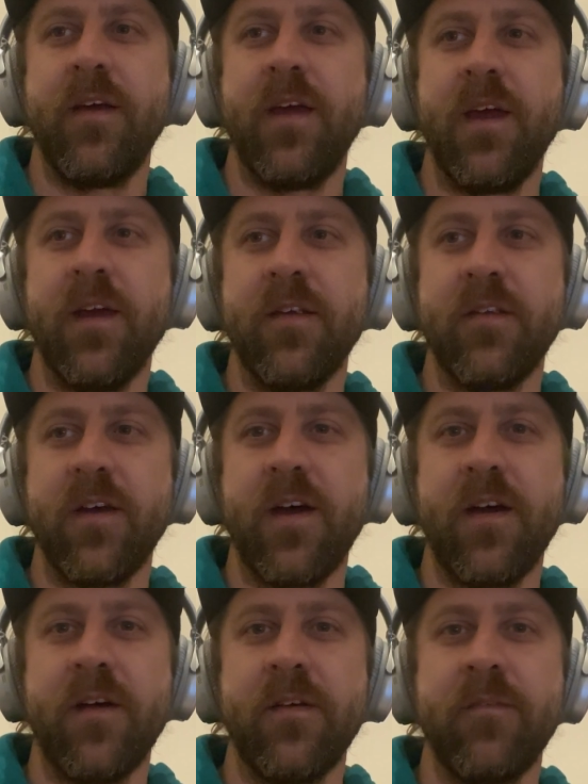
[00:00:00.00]
And
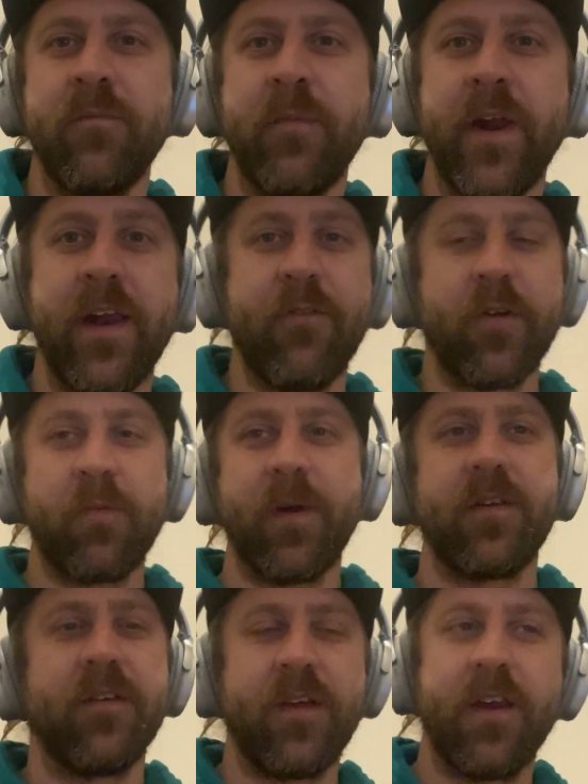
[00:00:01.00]
but I never
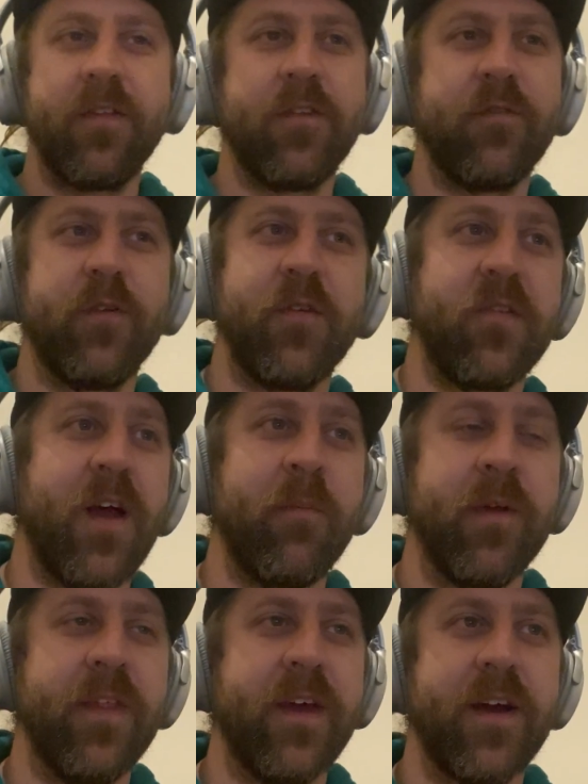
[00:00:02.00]
expected to get into freestyle,
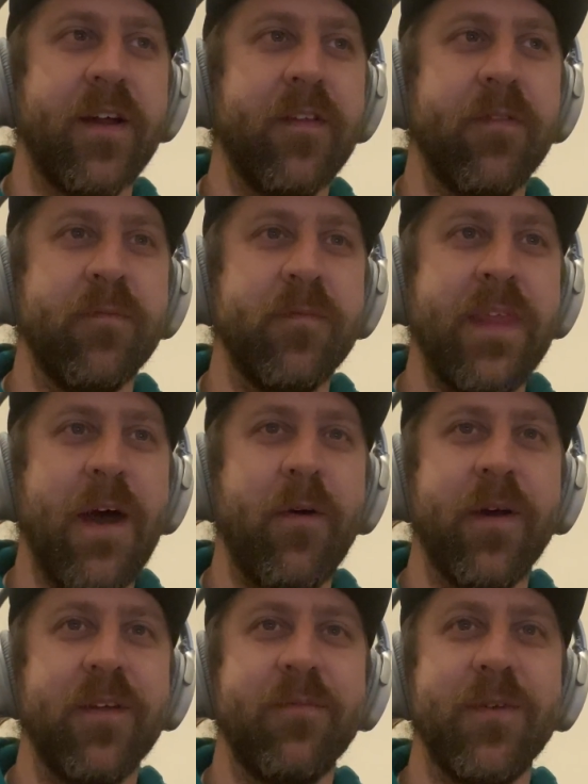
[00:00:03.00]
but like now
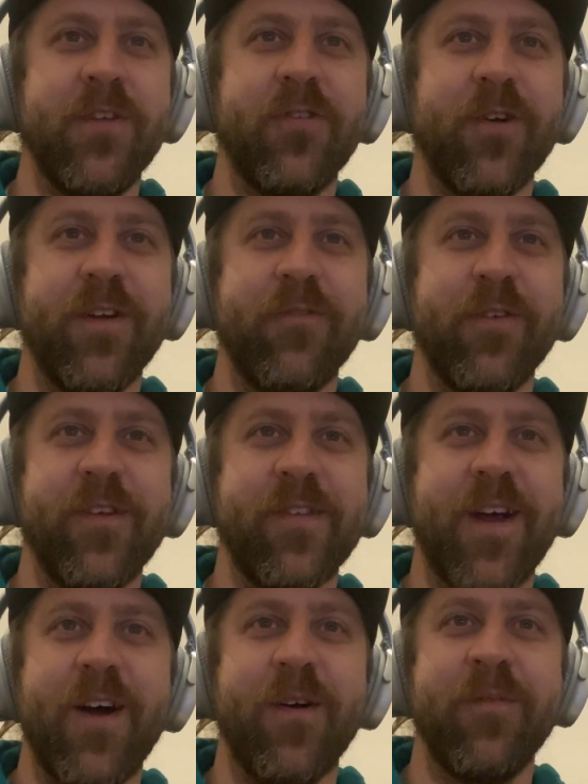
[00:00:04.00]
I enjoy
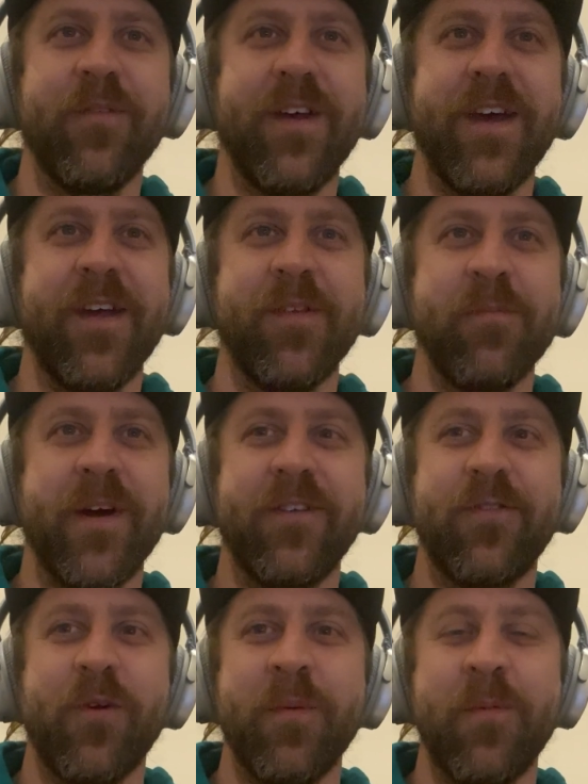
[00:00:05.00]
freestyle as
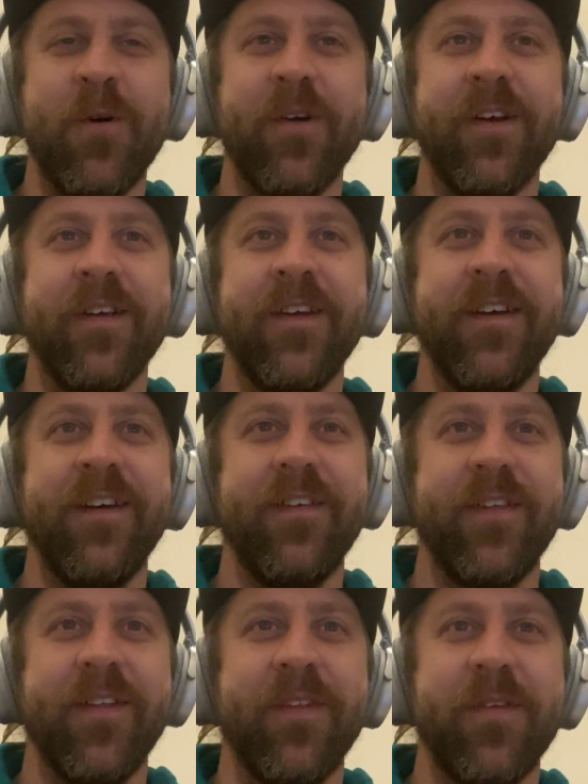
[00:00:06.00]
much or more
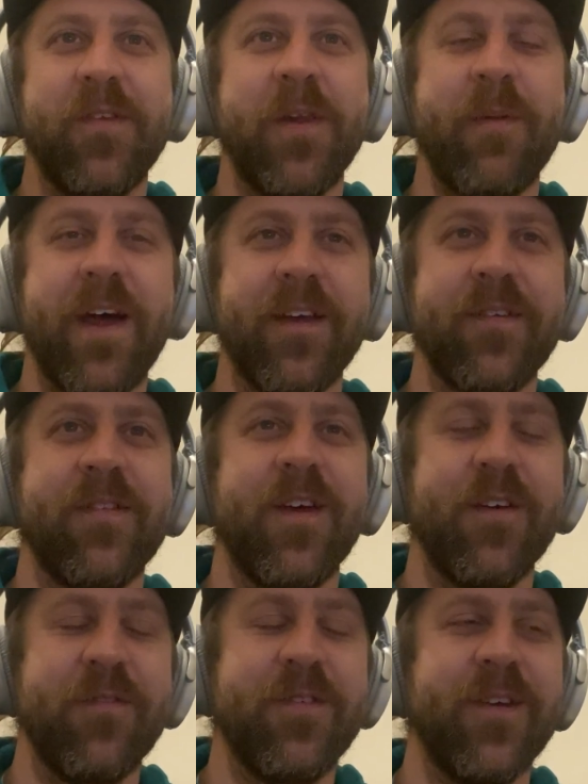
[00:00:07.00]
than the cinematic
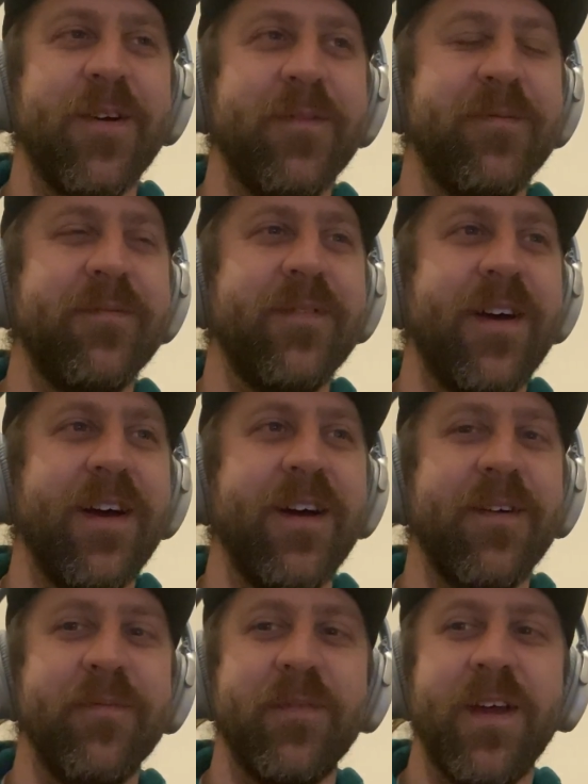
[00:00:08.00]
stuff. So
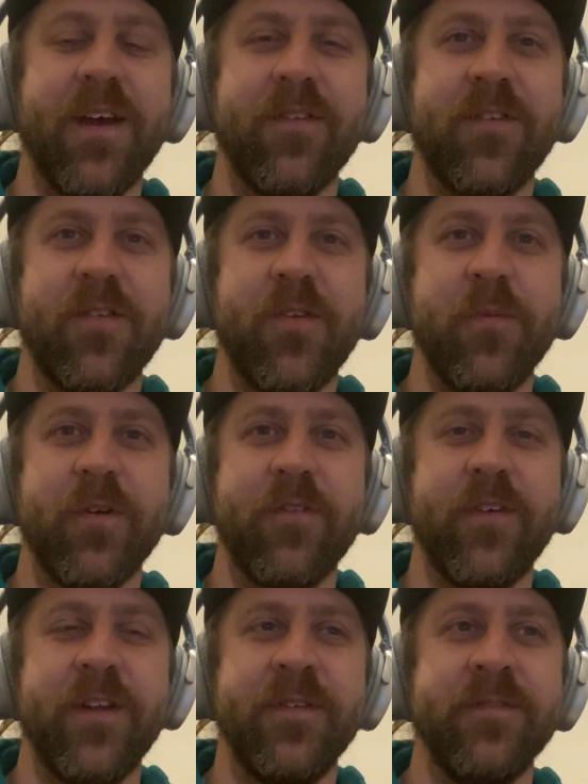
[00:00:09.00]
yeah, it's just too much
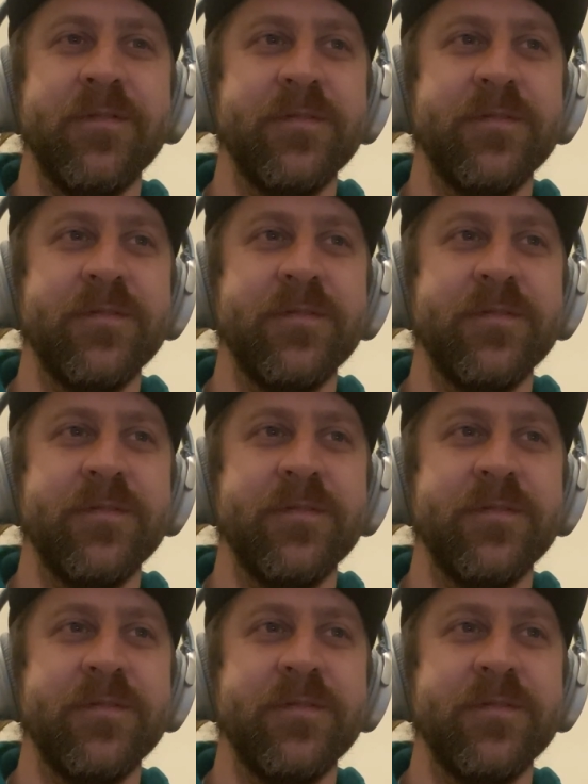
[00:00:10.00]
fun.